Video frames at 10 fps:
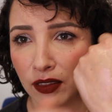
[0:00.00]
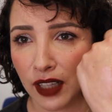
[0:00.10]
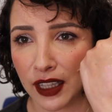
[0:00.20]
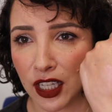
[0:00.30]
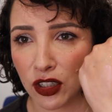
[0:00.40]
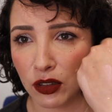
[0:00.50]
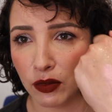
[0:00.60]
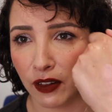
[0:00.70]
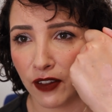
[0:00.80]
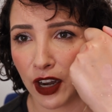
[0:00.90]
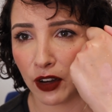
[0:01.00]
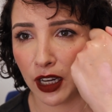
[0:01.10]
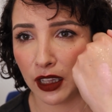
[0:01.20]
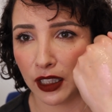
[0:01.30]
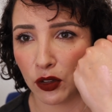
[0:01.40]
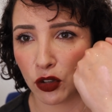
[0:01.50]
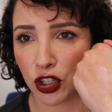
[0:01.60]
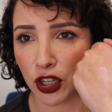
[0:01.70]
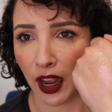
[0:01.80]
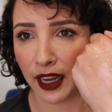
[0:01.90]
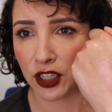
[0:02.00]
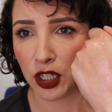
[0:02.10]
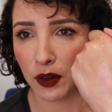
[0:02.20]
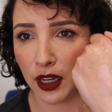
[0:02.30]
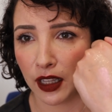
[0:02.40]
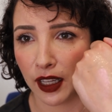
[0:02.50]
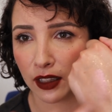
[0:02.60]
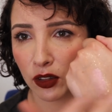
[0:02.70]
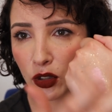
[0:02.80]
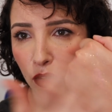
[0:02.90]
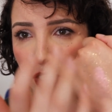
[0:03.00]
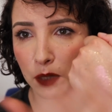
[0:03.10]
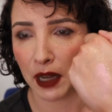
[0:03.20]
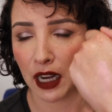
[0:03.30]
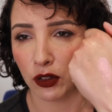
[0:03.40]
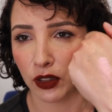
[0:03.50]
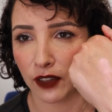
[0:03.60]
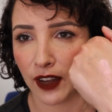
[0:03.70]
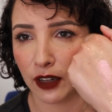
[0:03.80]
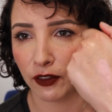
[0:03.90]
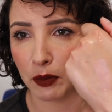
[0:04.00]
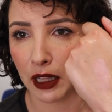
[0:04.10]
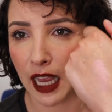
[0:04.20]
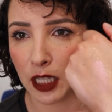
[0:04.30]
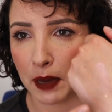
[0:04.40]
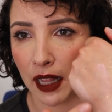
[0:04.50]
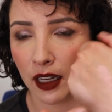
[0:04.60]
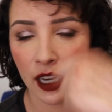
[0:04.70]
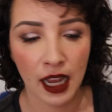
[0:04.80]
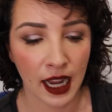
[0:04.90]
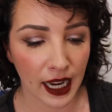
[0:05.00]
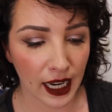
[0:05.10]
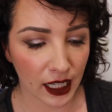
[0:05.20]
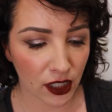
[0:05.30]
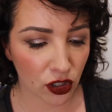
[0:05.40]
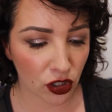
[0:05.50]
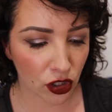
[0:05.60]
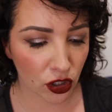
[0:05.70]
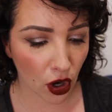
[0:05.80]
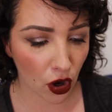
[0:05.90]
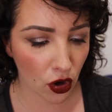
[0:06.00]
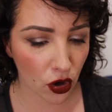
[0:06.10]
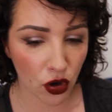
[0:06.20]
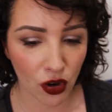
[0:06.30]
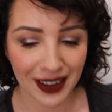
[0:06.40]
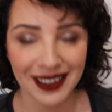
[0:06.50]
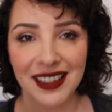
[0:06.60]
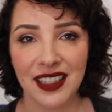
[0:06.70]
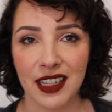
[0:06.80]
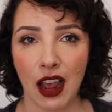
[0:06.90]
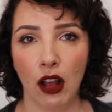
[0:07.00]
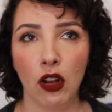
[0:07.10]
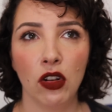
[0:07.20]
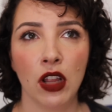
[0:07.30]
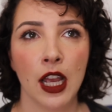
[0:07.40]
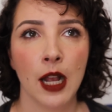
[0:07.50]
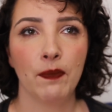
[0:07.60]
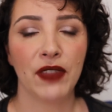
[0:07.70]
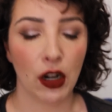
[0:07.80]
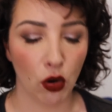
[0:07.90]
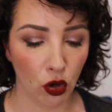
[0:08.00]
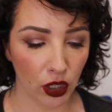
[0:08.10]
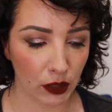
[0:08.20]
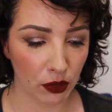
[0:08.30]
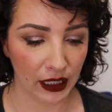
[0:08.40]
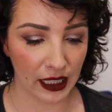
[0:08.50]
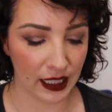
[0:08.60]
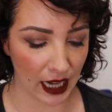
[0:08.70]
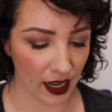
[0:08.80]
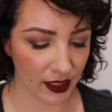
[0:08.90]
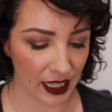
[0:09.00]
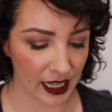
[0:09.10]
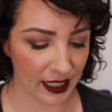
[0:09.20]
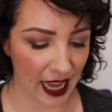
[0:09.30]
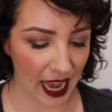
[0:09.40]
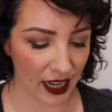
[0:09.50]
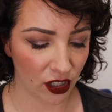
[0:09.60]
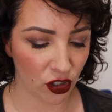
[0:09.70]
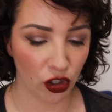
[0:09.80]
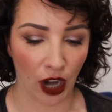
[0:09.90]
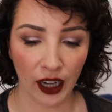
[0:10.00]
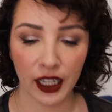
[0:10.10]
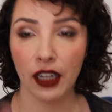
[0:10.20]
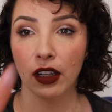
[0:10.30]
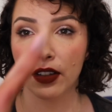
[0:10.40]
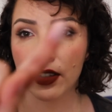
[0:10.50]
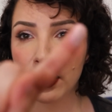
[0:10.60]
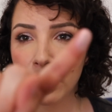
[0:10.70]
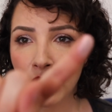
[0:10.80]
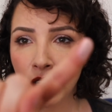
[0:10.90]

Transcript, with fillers: Like, there's very little shine to it. Like, look at all the sparkle that I've had from the last palette. It is so dull that all it really does is add chunkiness.